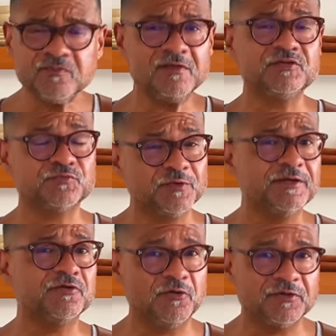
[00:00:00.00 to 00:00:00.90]
It's
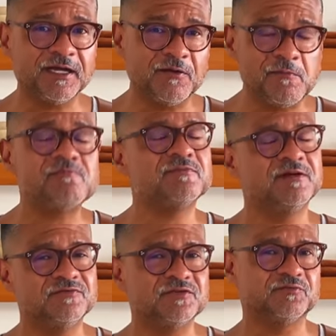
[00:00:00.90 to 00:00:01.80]
really cold out.
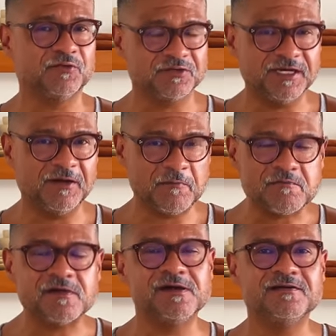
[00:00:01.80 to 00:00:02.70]
I've just worked
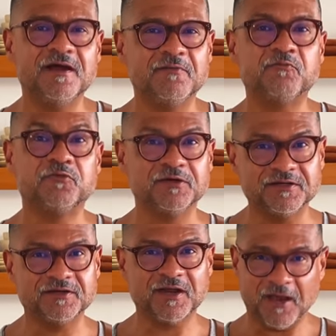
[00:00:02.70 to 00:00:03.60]
out and I'm
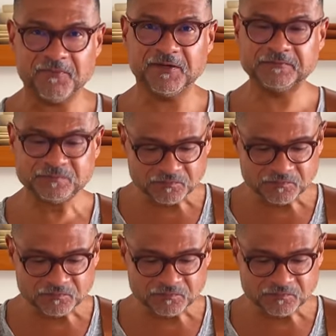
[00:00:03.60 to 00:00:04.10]
really happy.